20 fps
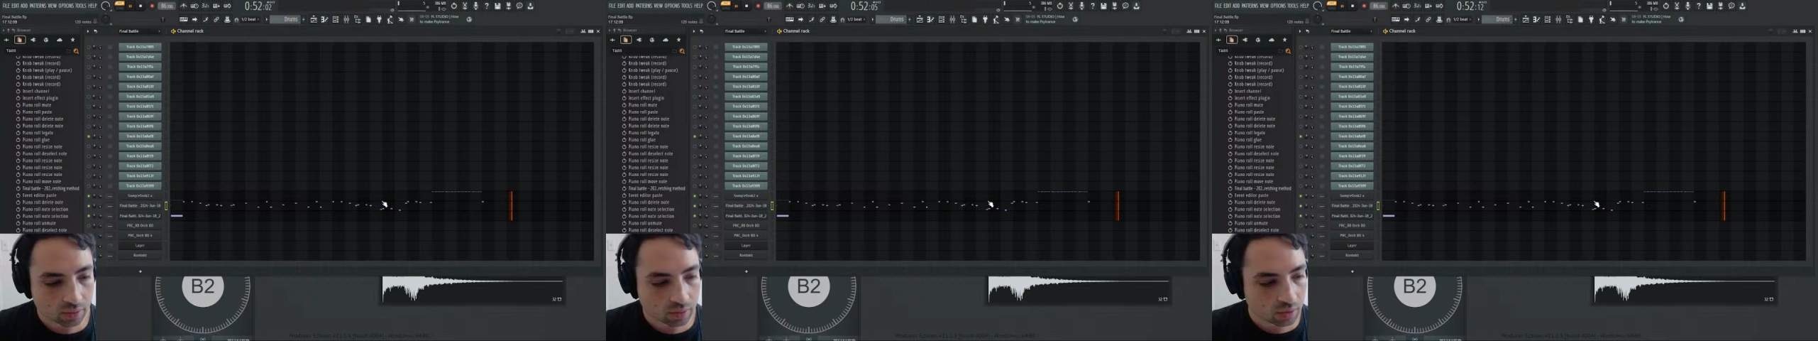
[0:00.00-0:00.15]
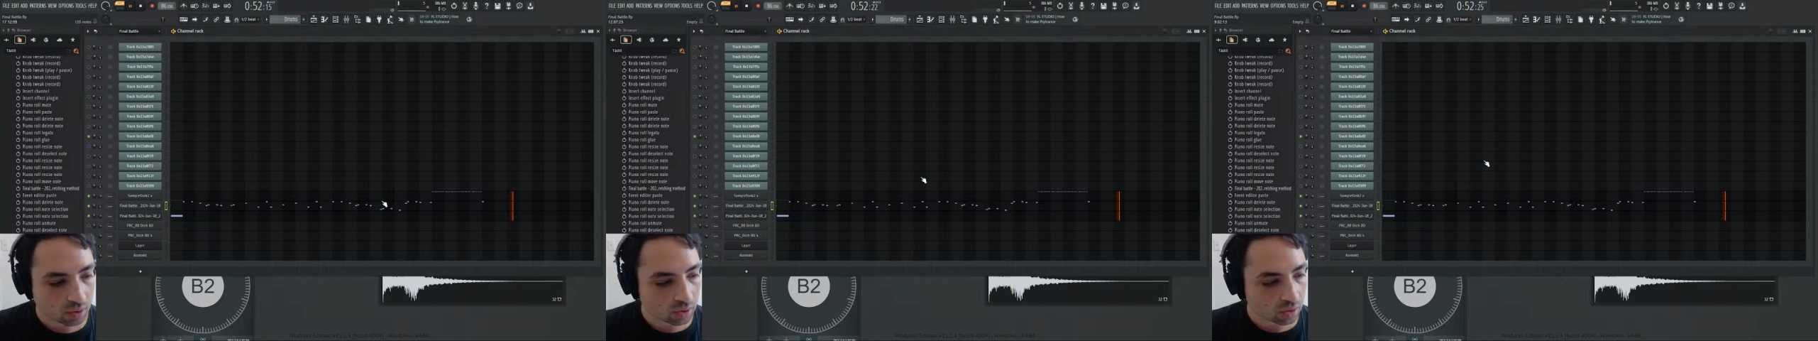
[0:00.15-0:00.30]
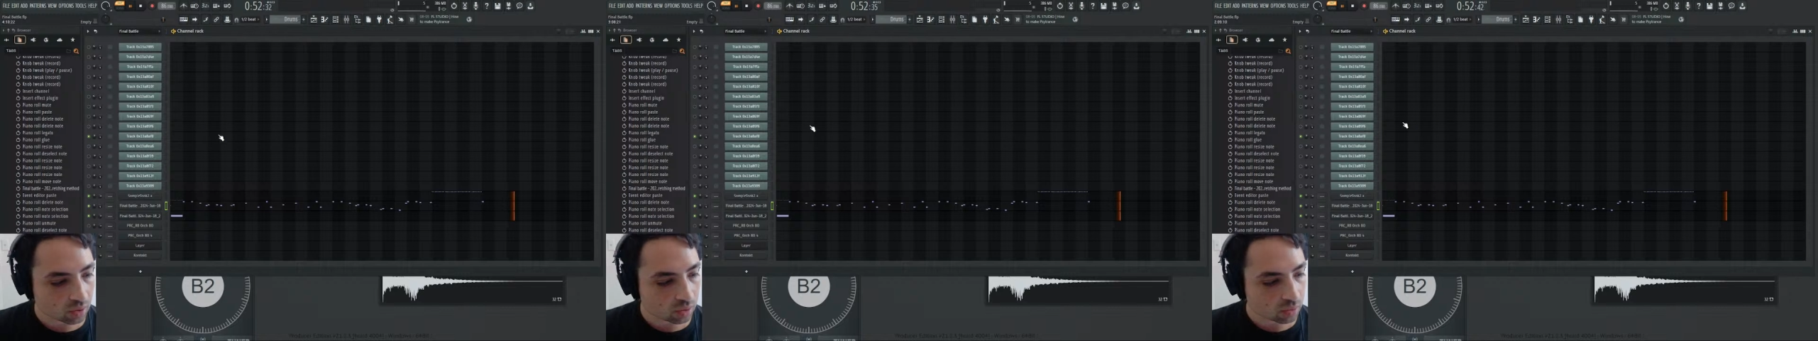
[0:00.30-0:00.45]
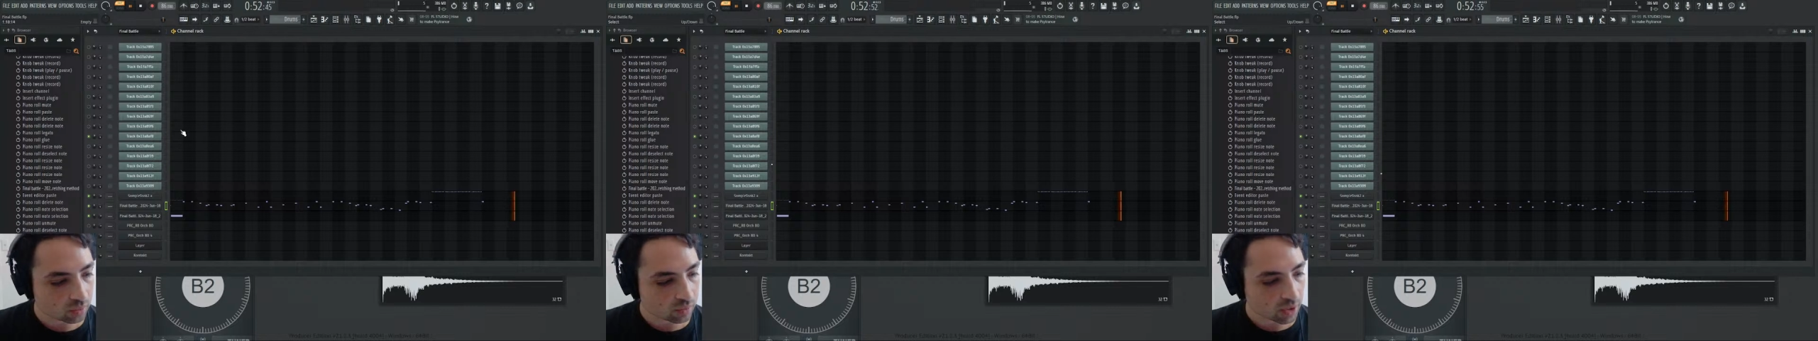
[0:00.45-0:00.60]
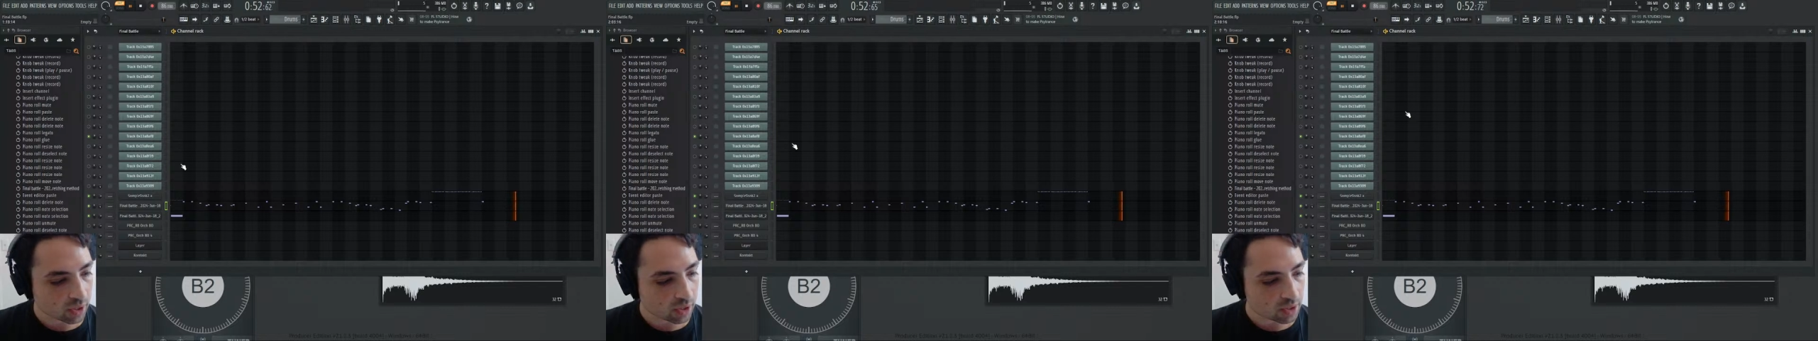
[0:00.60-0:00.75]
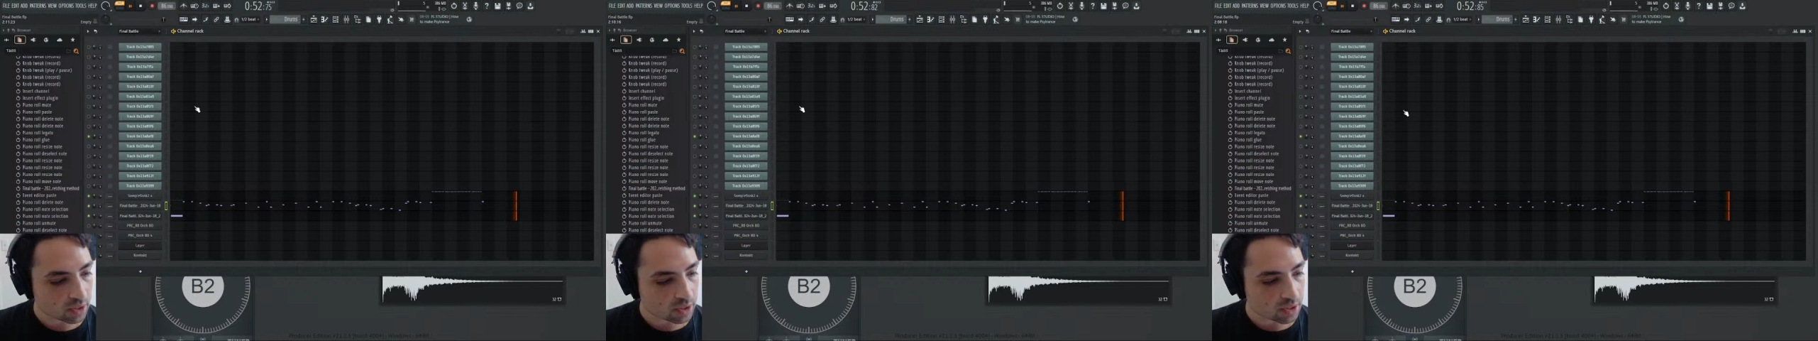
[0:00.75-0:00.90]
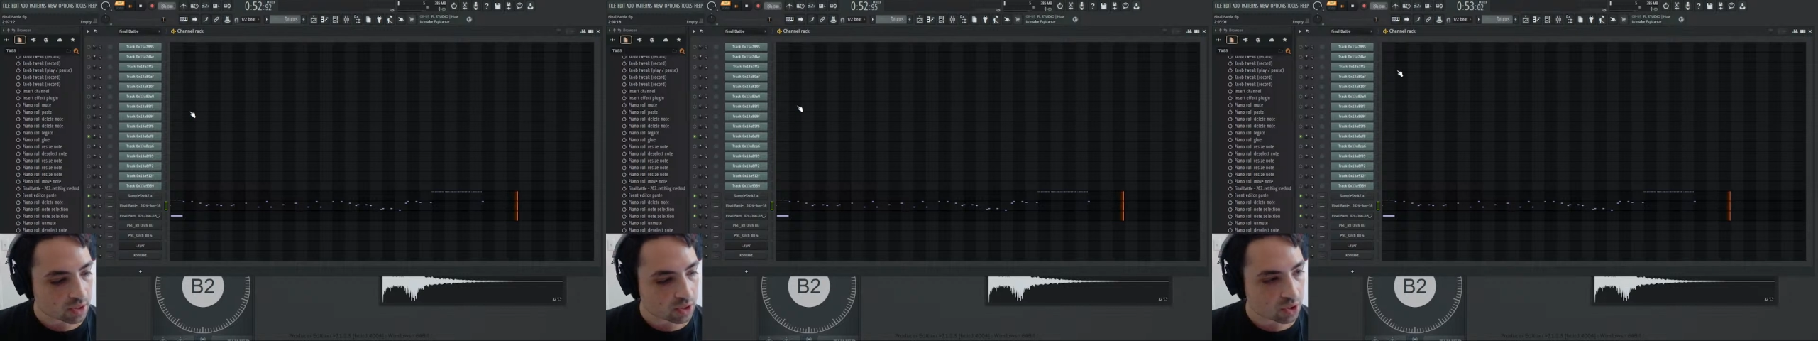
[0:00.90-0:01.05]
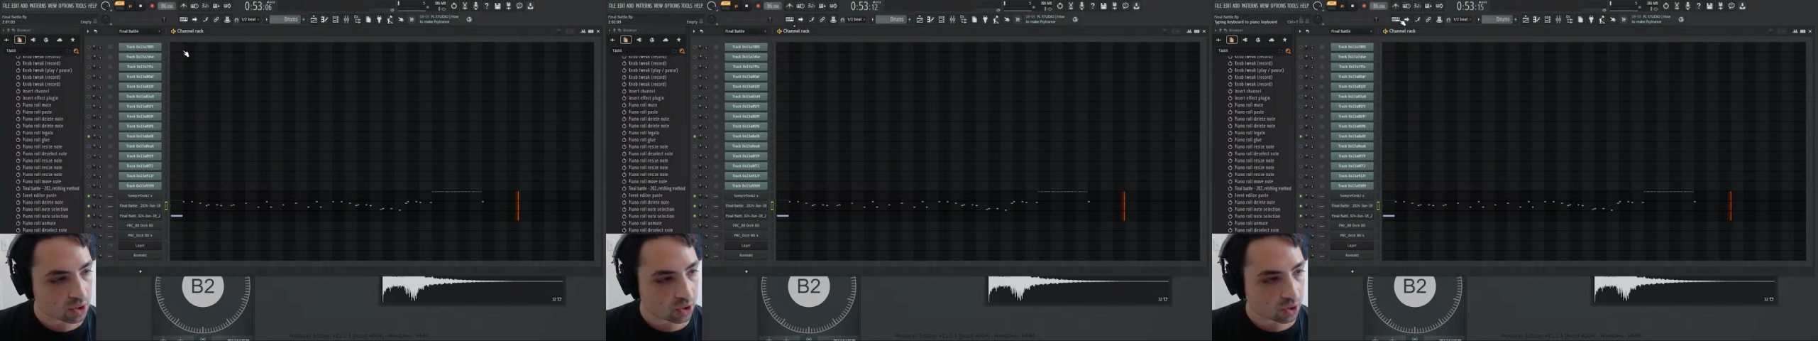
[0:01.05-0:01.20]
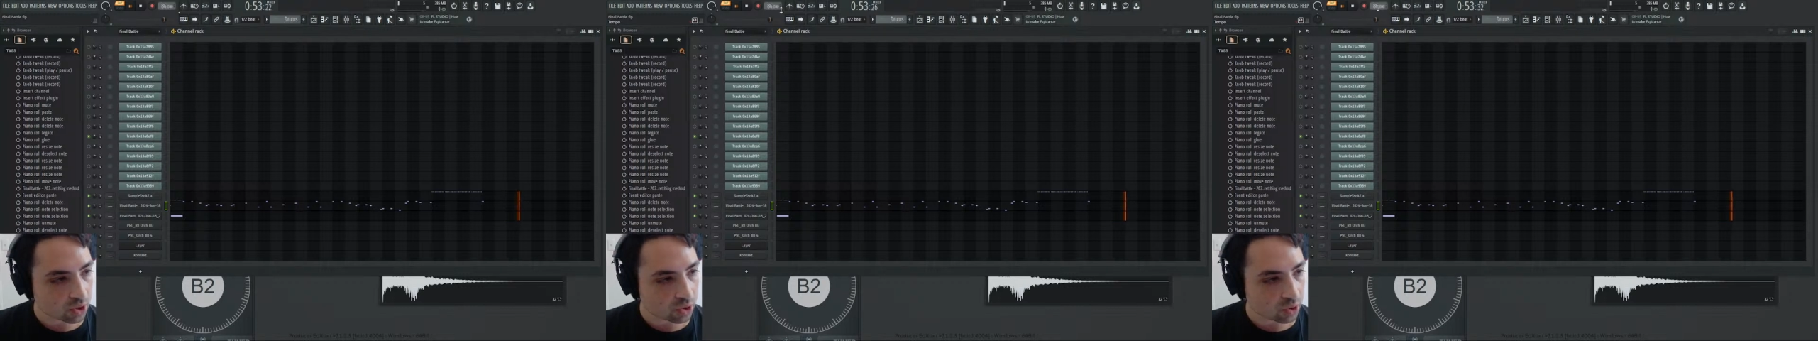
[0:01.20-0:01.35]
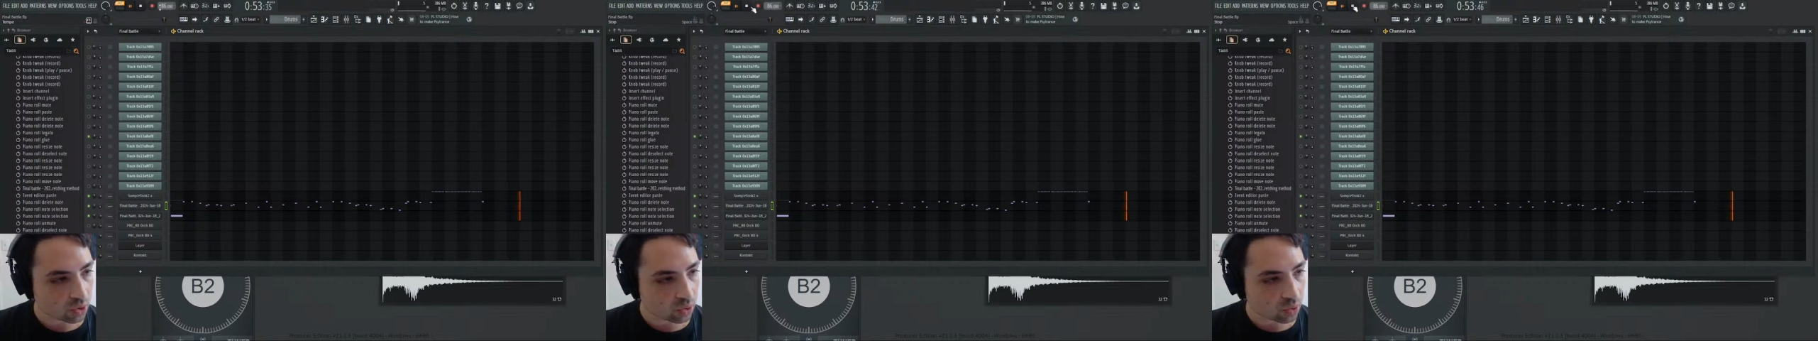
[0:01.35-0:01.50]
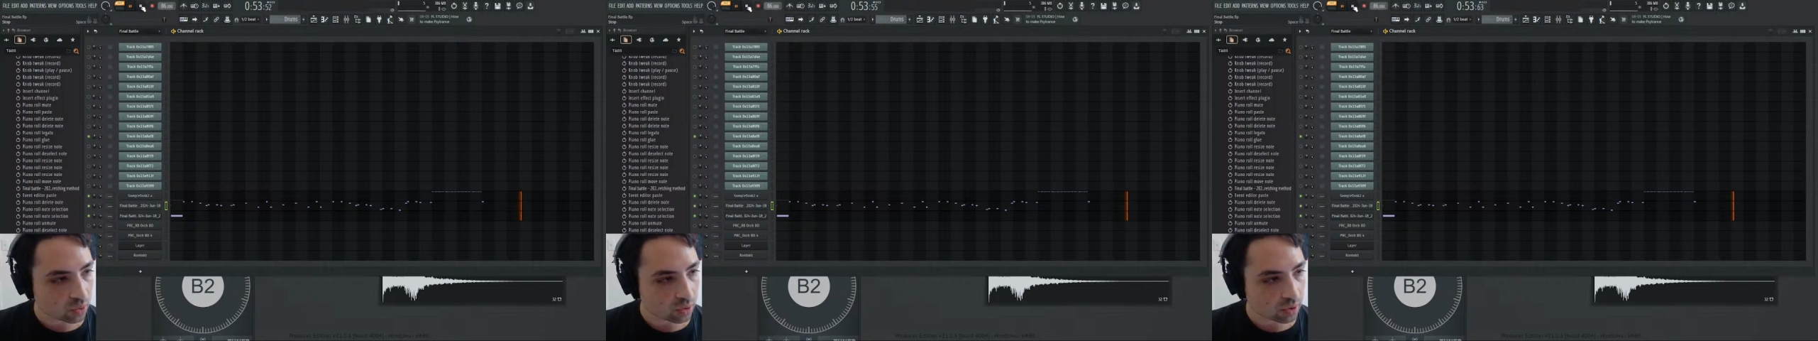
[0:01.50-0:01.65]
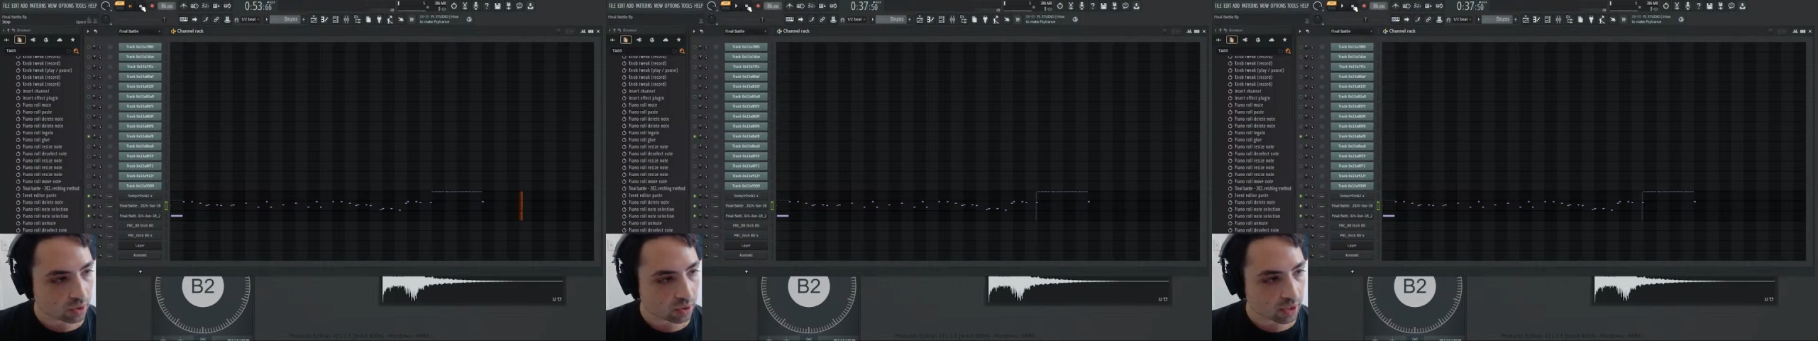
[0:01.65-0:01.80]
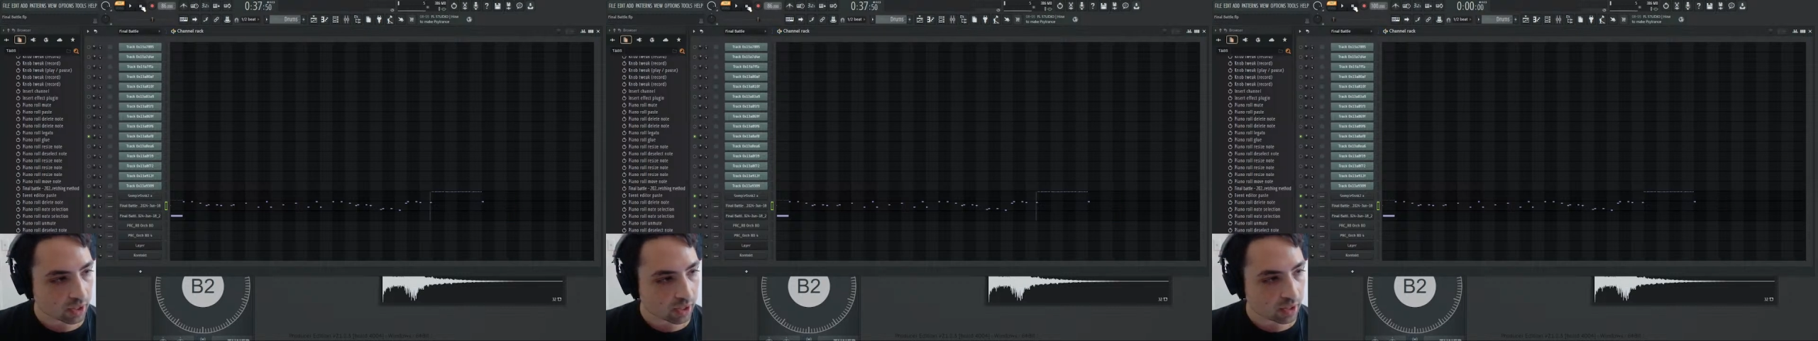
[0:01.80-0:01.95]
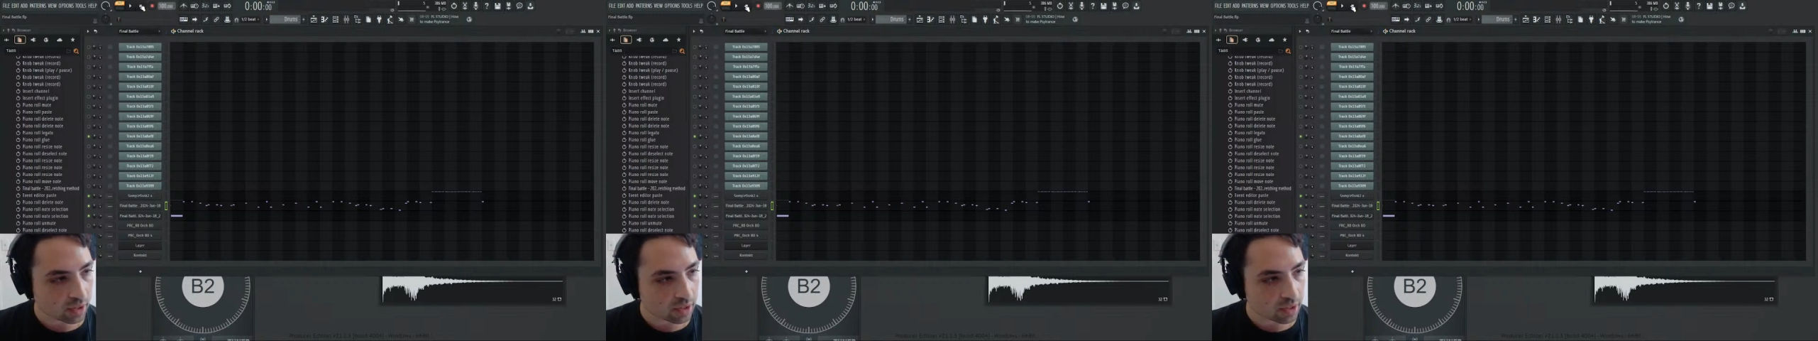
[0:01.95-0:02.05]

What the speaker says: All right, so yeah,